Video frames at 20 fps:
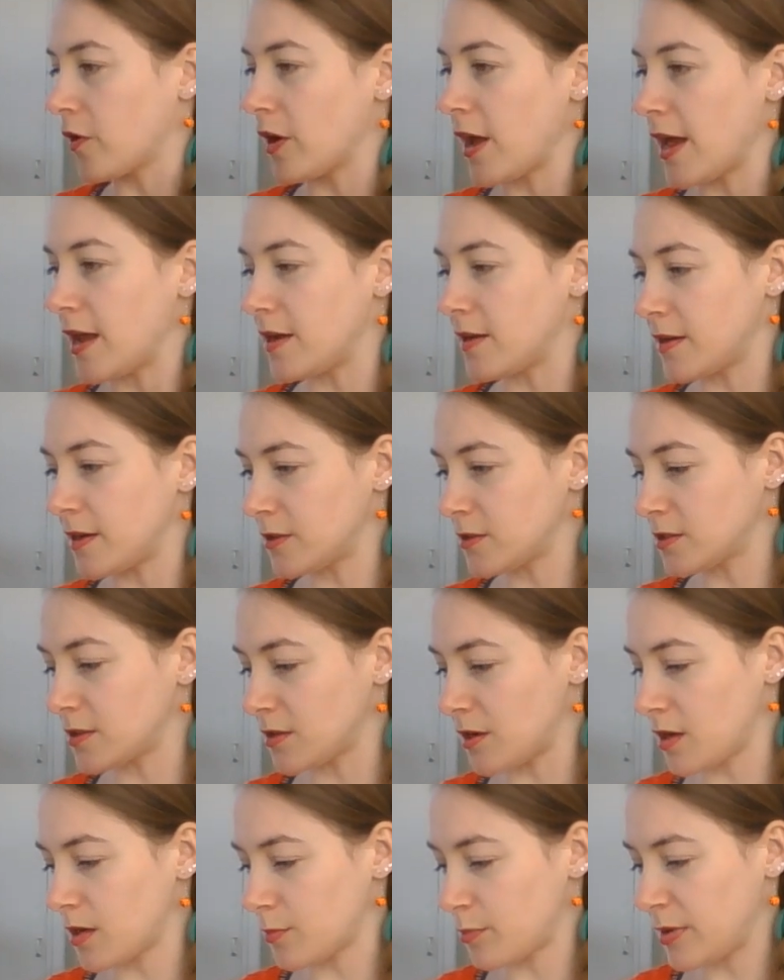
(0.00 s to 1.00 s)
and there's
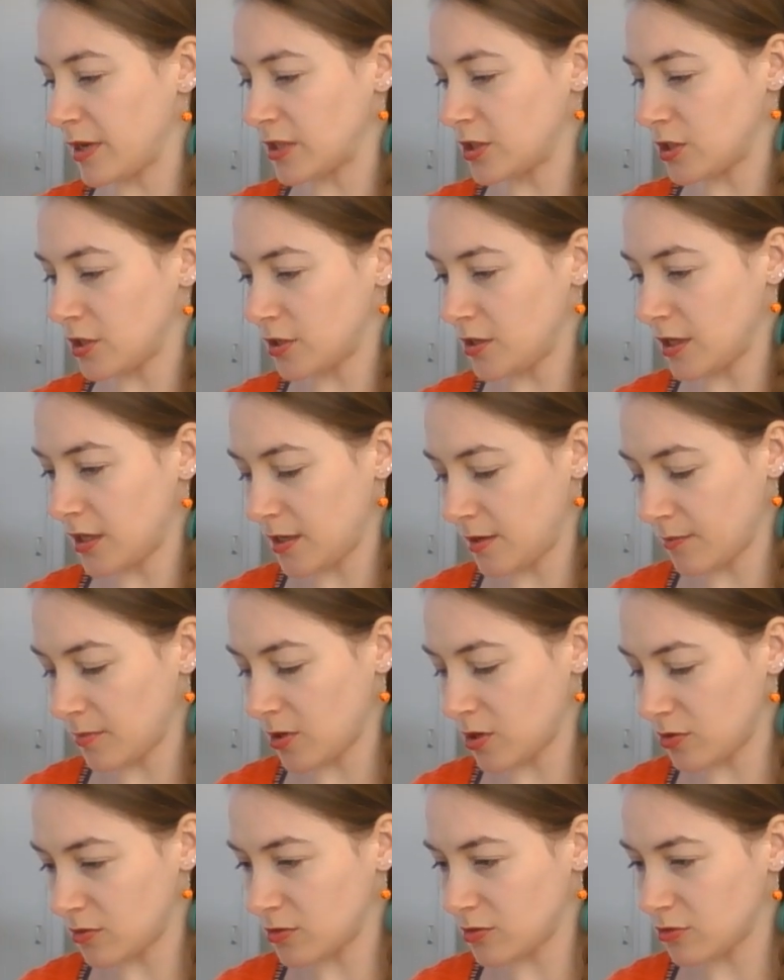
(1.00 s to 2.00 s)
another picture that I'm
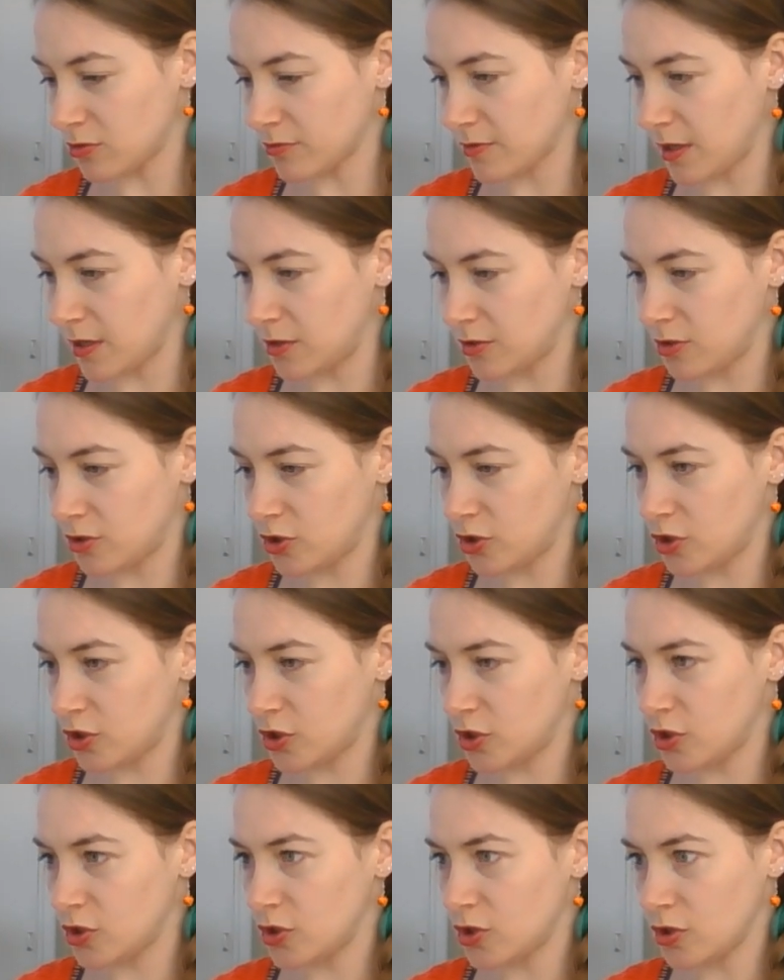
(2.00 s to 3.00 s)
going to try to
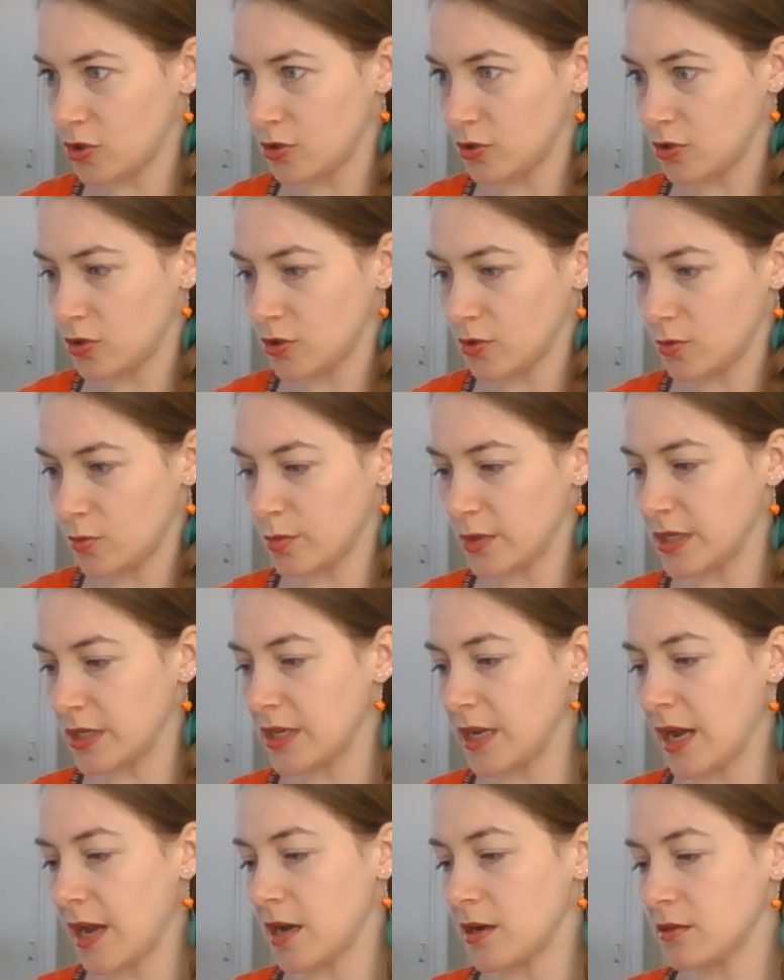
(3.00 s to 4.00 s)
show you
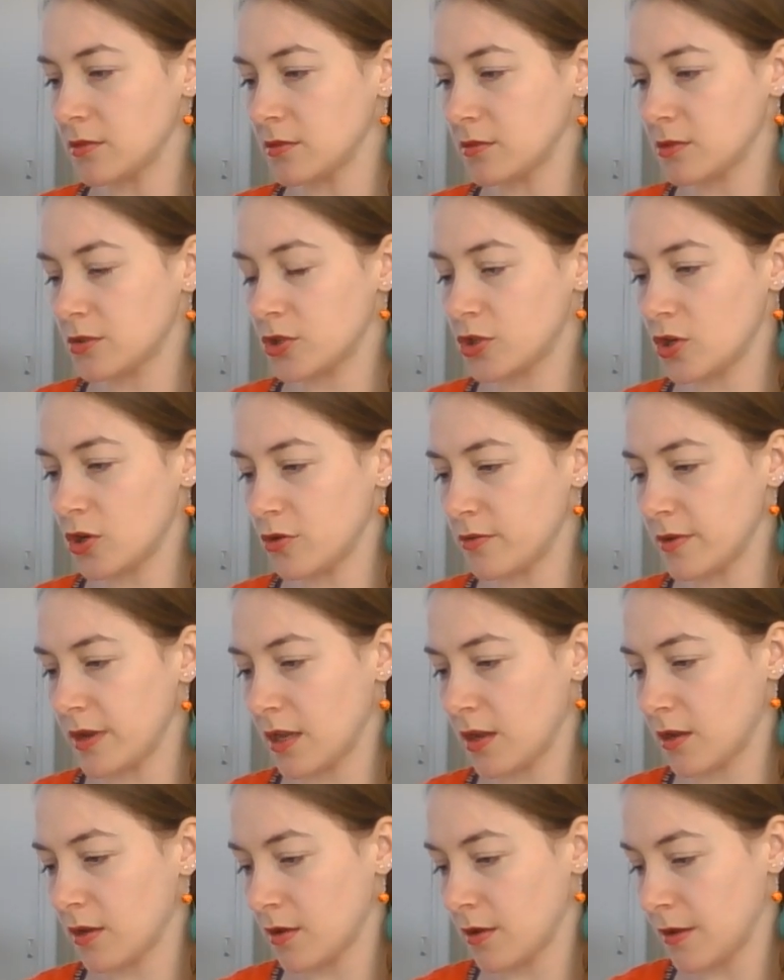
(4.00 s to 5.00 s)
without showing